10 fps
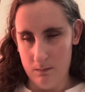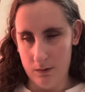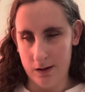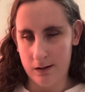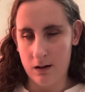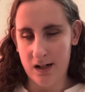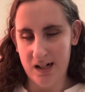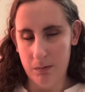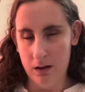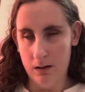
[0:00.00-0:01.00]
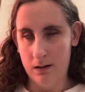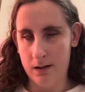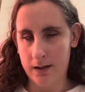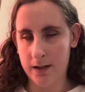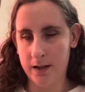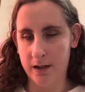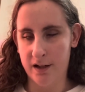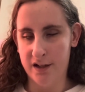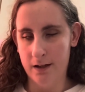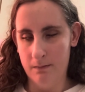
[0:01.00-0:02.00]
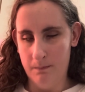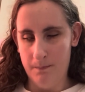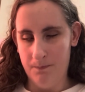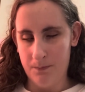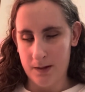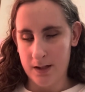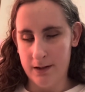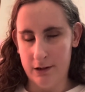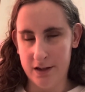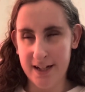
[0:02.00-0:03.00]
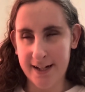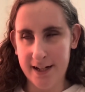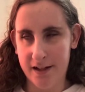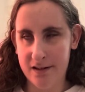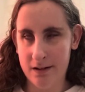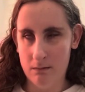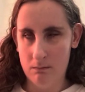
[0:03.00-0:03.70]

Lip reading: Describe. Good. Now the thing is,